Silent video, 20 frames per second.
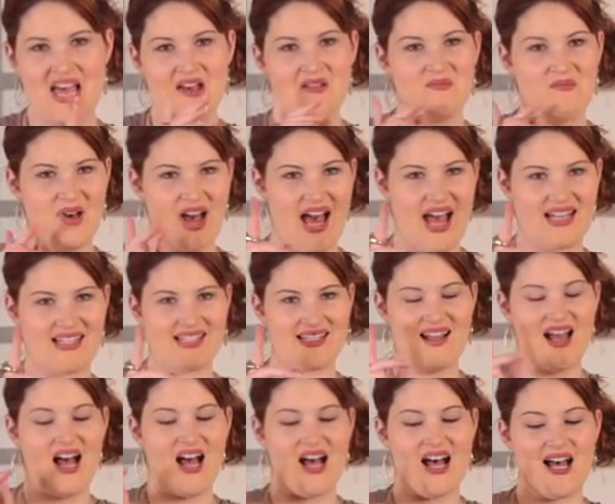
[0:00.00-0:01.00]
But
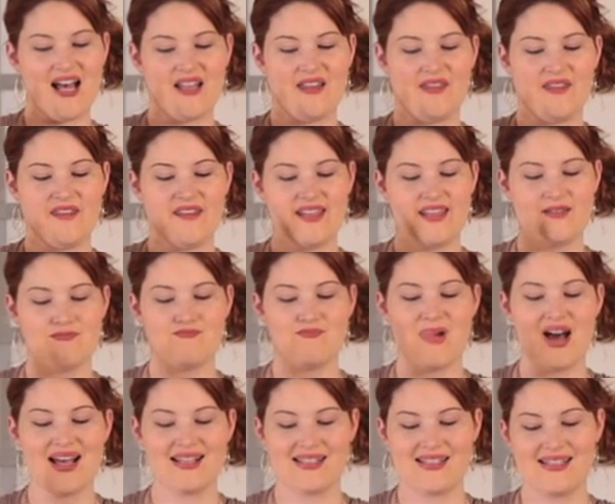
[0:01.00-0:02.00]
on the
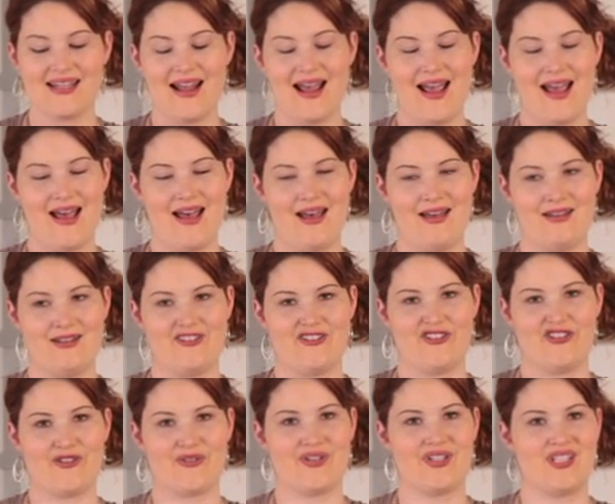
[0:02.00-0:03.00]
must end,
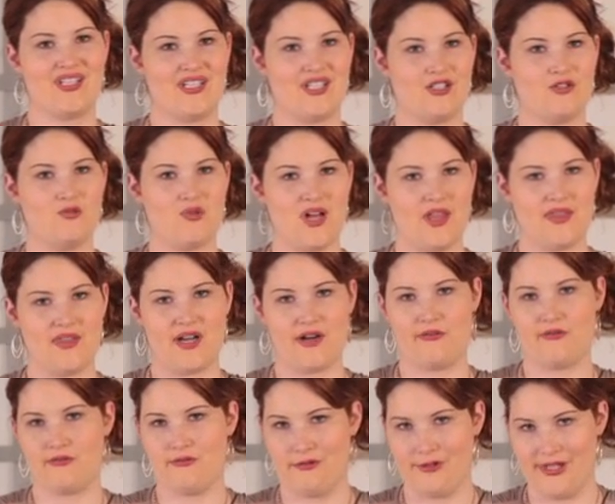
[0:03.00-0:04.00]
there was still one that I
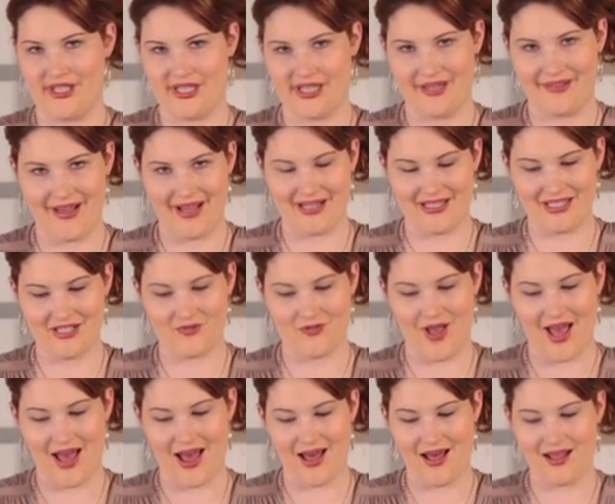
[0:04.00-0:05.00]
really liked as
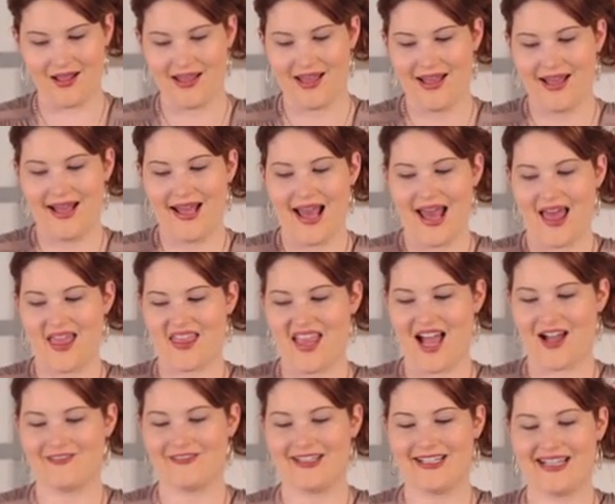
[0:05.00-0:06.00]
well, and
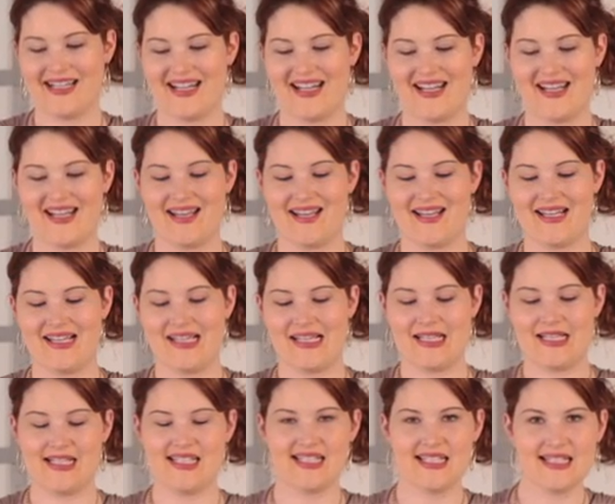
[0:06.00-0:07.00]
that one
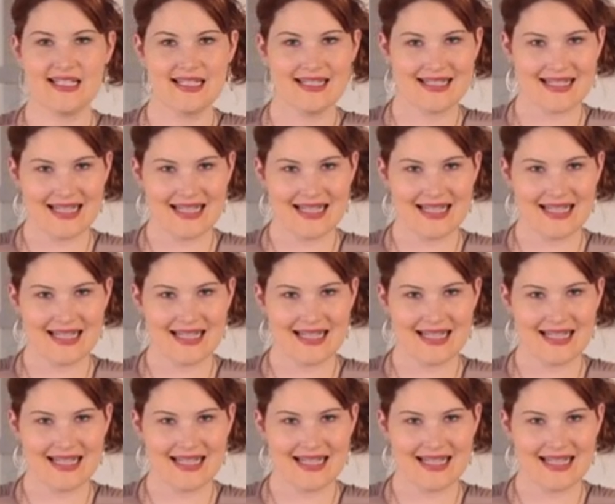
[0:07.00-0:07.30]
is